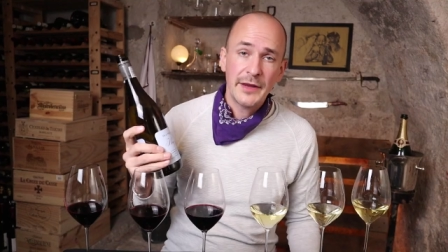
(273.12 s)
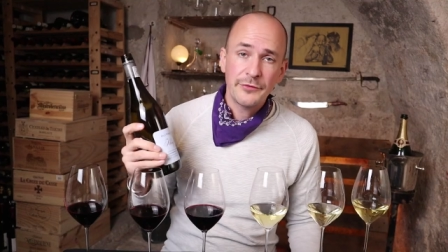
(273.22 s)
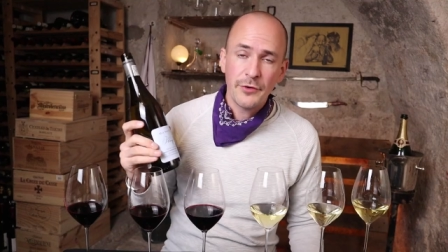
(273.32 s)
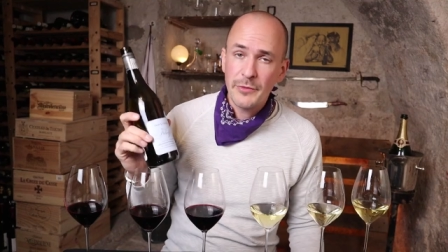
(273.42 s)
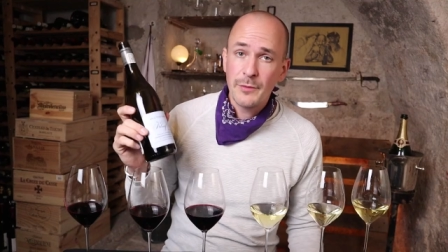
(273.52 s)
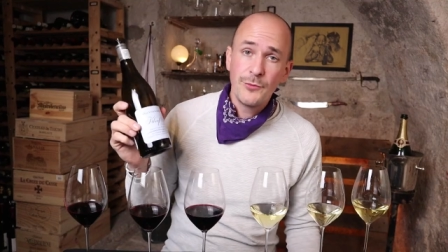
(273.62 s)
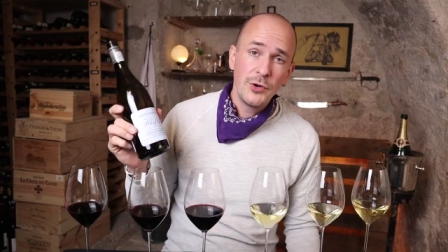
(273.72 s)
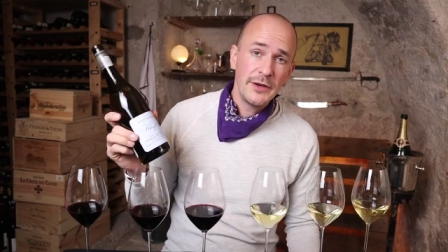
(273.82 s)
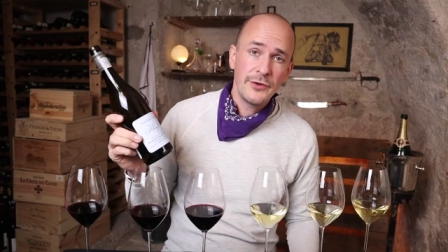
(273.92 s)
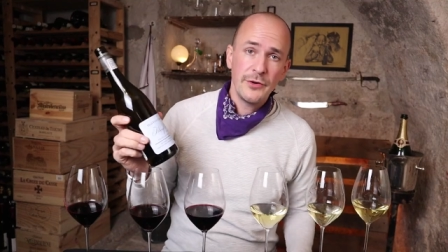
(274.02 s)
It is from the
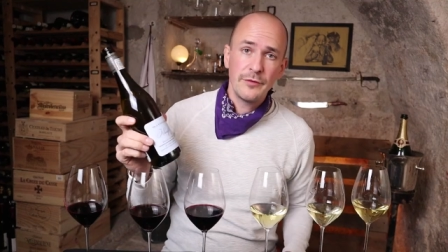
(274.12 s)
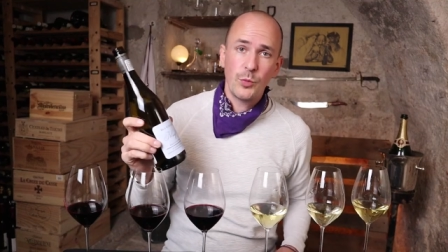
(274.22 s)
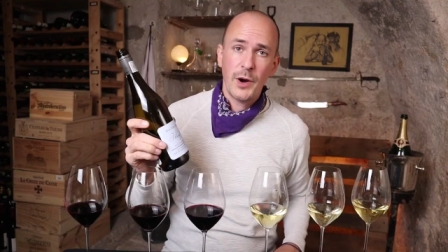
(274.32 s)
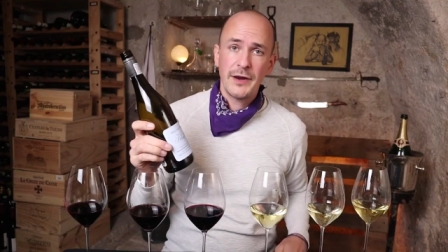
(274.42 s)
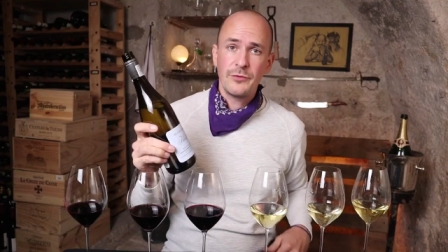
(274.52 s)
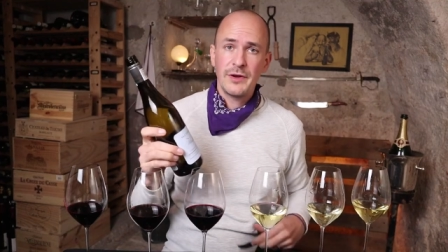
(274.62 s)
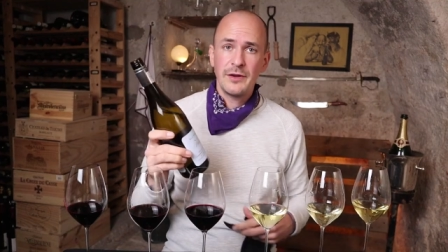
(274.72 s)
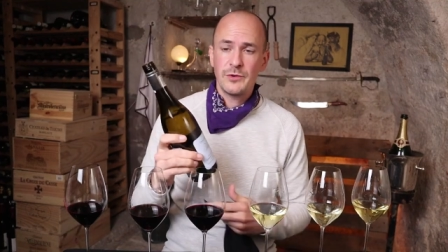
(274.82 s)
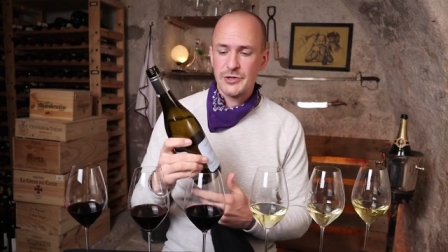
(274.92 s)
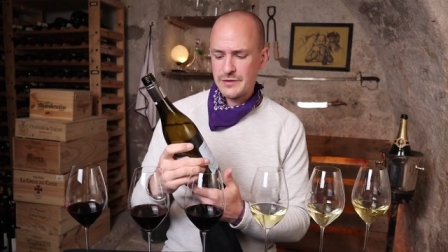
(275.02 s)
Moulineux
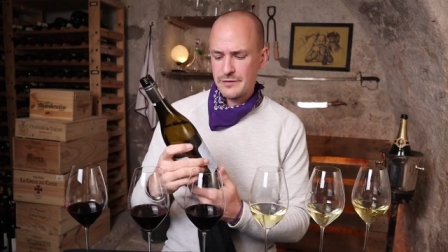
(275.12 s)
winery, which